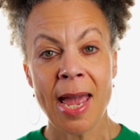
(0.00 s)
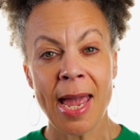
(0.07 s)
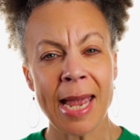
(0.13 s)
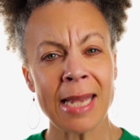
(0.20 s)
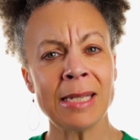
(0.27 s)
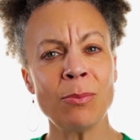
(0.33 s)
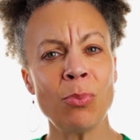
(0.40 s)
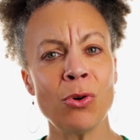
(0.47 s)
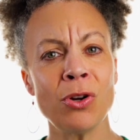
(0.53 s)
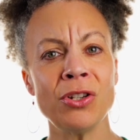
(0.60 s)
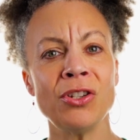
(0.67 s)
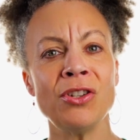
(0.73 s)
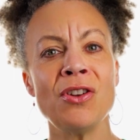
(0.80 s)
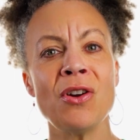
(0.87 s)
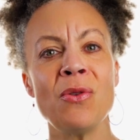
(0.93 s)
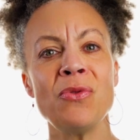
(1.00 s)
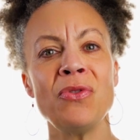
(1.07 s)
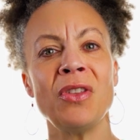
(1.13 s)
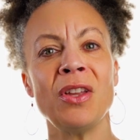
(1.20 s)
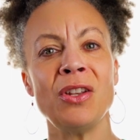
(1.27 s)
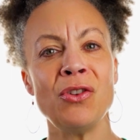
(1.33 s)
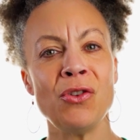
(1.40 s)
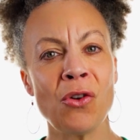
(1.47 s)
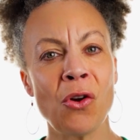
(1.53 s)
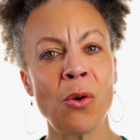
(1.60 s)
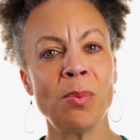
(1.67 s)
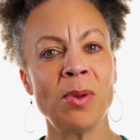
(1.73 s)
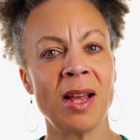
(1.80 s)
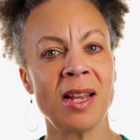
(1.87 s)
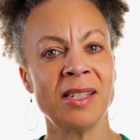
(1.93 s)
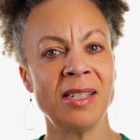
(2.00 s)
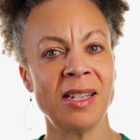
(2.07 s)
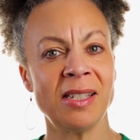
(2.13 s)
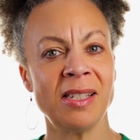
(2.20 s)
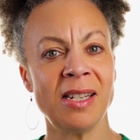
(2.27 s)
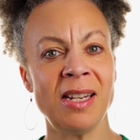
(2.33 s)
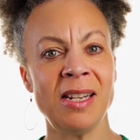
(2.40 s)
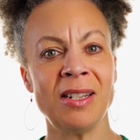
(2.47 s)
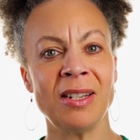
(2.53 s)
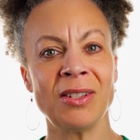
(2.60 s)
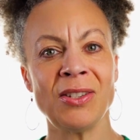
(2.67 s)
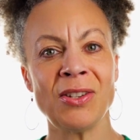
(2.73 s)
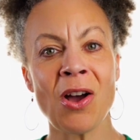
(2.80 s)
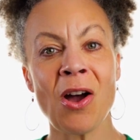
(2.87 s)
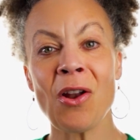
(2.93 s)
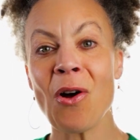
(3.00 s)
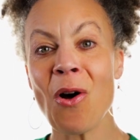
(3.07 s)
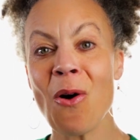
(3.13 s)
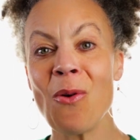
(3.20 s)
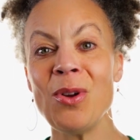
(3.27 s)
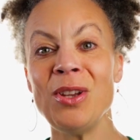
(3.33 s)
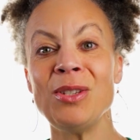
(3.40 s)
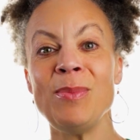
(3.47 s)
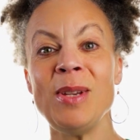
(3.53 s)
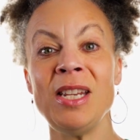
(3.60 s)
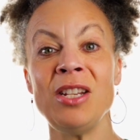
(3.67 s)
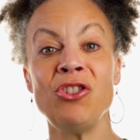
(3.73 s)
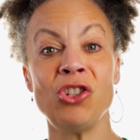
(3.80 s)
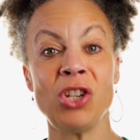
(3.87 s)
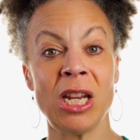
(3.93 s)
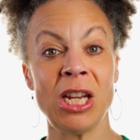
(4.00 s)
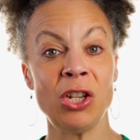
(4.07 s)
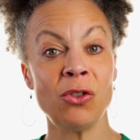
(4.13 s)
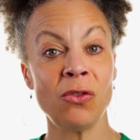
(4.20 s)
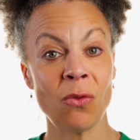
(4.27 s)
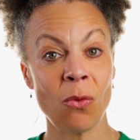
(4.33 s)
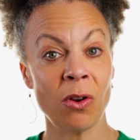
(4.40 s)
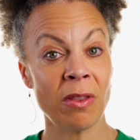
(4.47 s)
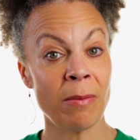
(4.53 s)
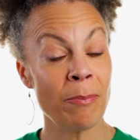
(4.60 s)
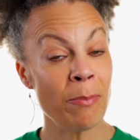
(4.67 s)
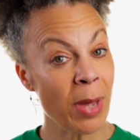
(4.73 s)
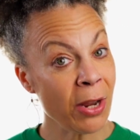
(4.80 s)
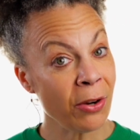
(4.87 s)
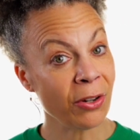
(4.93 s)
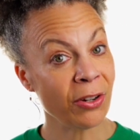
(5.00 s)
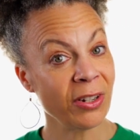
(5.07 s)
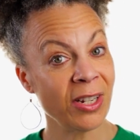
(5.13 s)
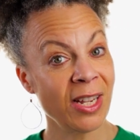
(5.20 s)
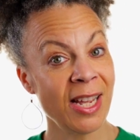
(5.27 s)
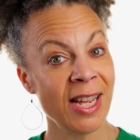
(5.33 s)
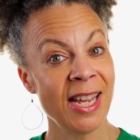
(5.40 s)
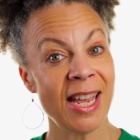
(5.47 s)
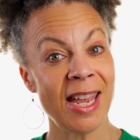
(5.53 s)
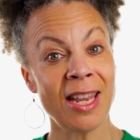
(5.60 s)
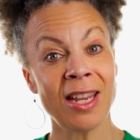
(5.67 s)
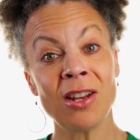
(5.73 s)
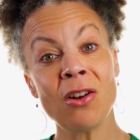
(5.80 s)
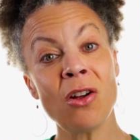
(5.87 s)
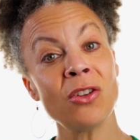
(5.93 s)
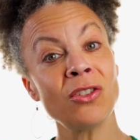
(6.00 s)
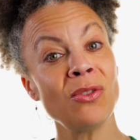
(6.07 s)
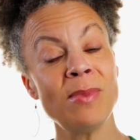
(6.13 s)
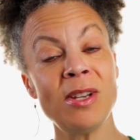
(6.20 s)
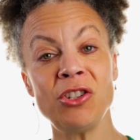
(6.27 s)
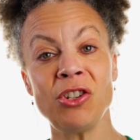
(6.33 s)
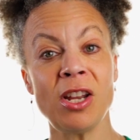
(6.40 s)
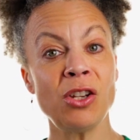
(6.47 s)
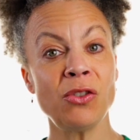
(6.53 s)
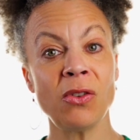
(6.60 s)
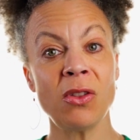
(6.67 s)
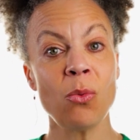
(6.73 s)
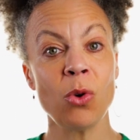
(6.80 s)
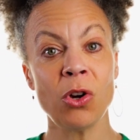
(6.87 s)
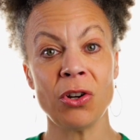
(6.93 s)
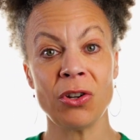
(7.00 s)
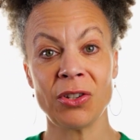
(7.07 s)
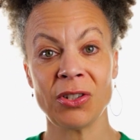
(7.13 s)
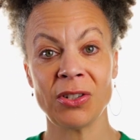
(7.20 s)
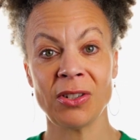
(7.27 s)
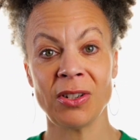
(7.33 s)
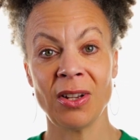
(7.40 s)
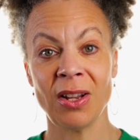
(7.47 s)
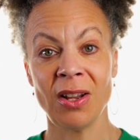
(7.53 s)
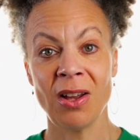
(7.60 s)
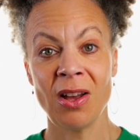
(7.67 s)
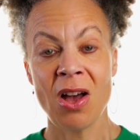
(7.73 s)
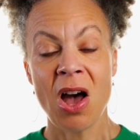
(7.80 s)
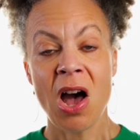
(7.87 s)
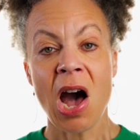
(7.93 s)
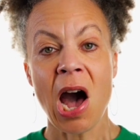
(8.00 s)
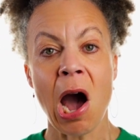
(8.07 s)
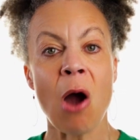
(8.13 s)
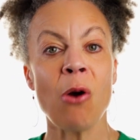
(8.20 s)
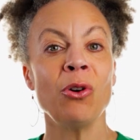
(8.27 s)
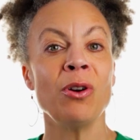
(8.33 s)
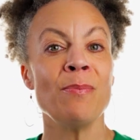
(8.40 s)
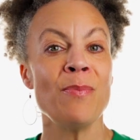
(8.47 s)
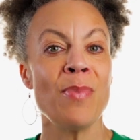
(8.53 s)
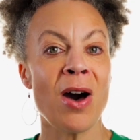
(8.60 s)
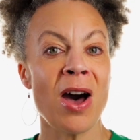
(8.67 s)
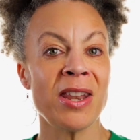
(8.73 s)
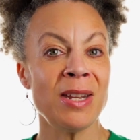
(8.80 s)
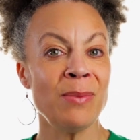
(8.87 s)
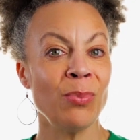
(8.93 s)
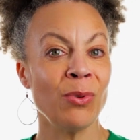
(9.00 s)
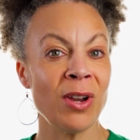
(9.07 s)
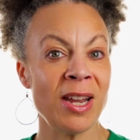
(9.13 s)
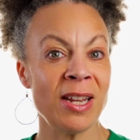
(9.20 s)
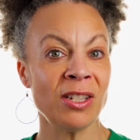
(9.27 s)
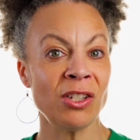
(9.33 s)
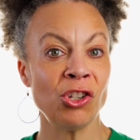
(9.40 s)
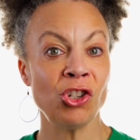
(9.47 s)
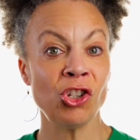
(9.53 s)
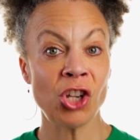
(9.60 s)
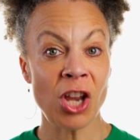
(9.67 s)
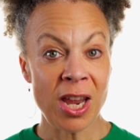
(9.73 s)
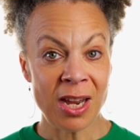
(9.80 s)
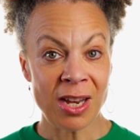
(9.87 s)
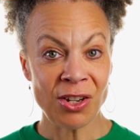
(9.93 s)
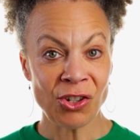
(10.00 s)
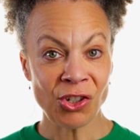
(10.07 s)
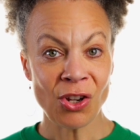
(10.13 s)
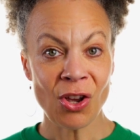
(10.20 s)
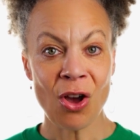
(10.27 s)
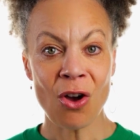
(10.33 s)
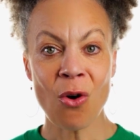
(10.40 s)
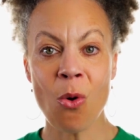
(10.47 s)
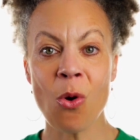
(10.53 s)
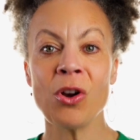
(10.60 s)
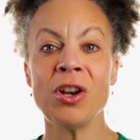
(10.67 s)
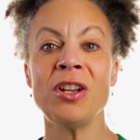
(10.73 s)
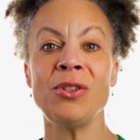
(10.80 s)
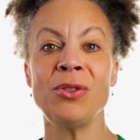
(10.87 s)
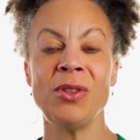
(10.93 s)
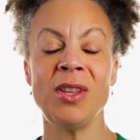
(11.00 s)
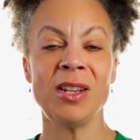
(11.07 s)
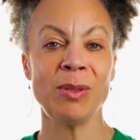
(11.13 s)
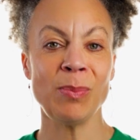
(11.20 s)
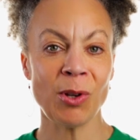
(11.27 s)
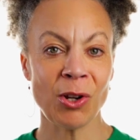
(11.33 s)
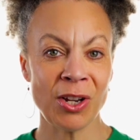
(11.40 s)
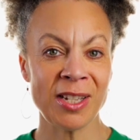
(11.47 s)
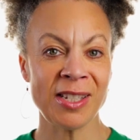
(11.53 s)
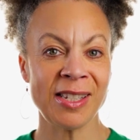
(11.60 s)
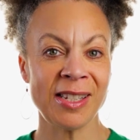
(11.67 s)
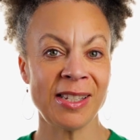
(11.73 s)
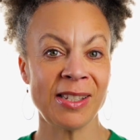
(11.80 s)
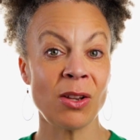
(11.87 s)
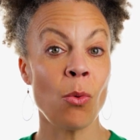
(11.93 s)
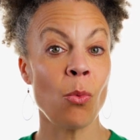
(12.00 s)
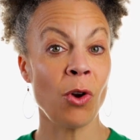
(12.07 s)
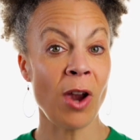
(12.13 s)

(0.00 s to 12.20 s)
It's important to note that neuroplasticity does not always mean change for the better. It can also mean change for the worse. Our embodied brains change according to the experiences we're